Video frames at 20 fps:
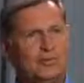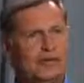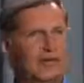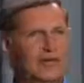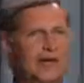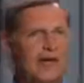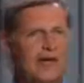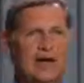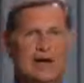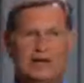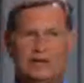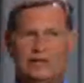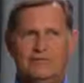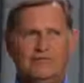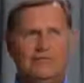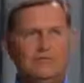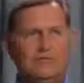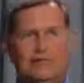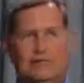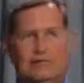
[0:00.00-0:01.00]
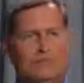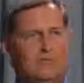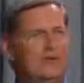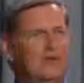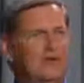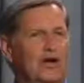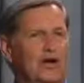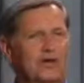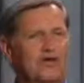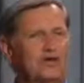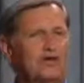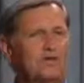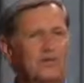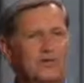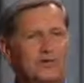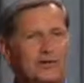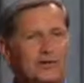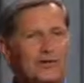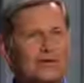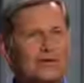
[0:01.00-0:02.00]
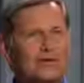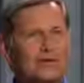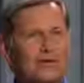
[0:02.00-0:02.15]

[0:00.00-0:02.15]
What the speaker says: and I can get up and talk some more.